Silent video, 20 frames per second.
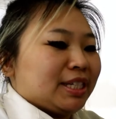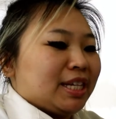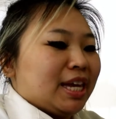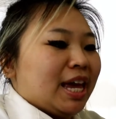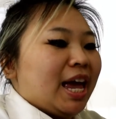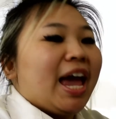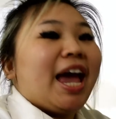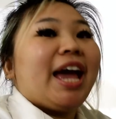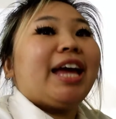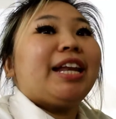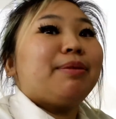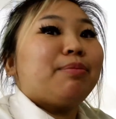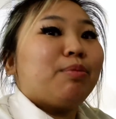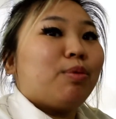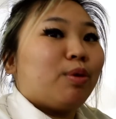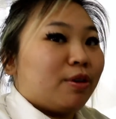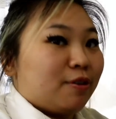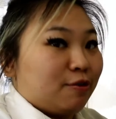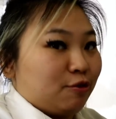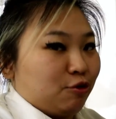10
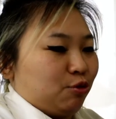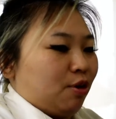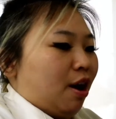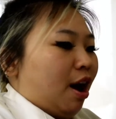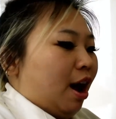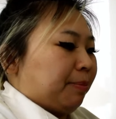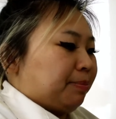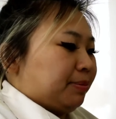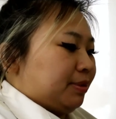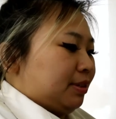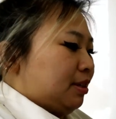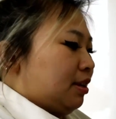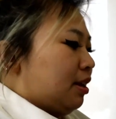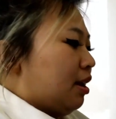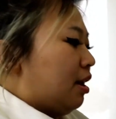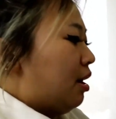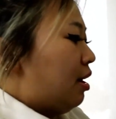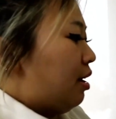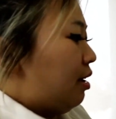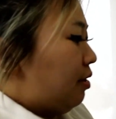more drops
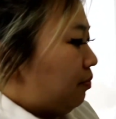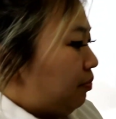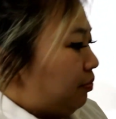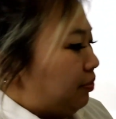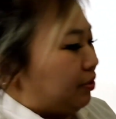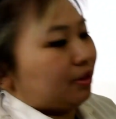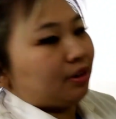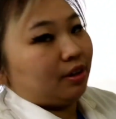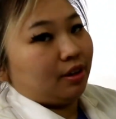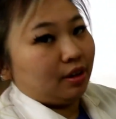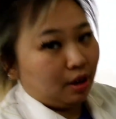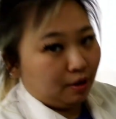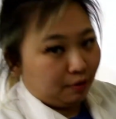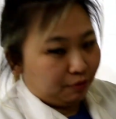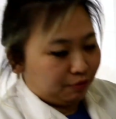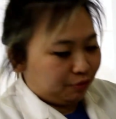of